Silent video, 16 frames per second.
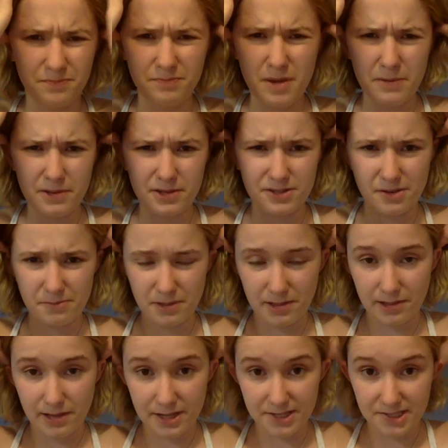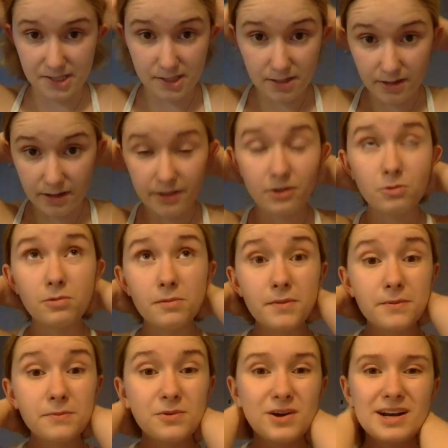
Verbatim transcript: maybe something less. I don't remember